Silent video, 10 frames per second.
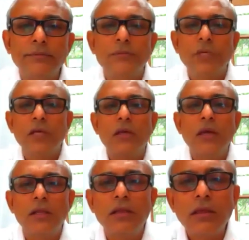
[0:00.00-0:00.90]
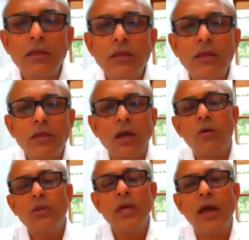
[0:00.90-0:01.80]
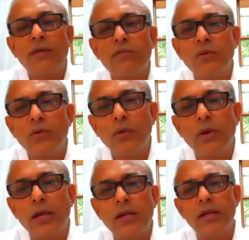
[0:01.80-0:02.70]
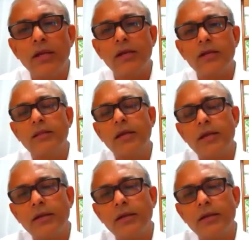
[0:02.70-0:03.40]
Yeah, this is how they have to look at it, that